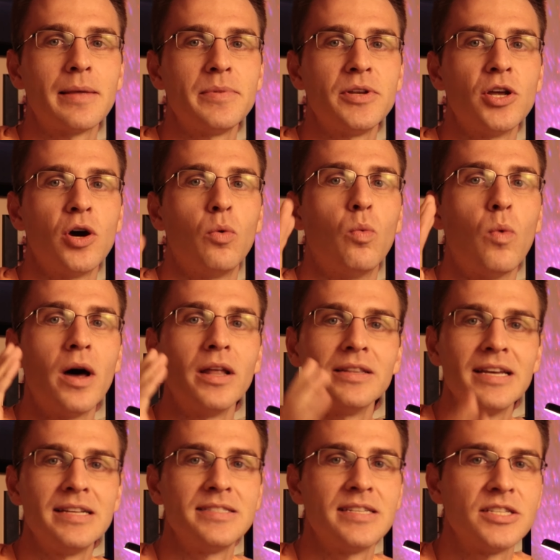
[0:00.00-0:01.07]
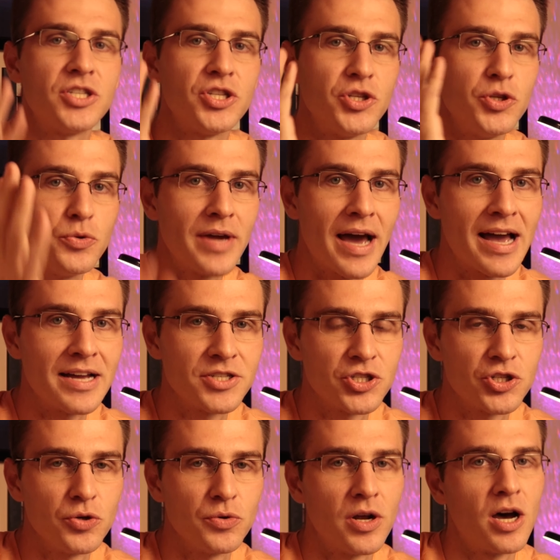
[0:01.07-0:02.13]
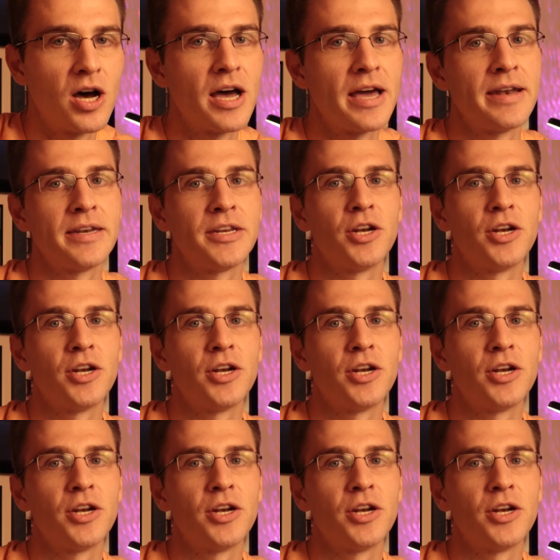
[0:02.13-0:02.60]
Let me know what lenses you guys shoot on,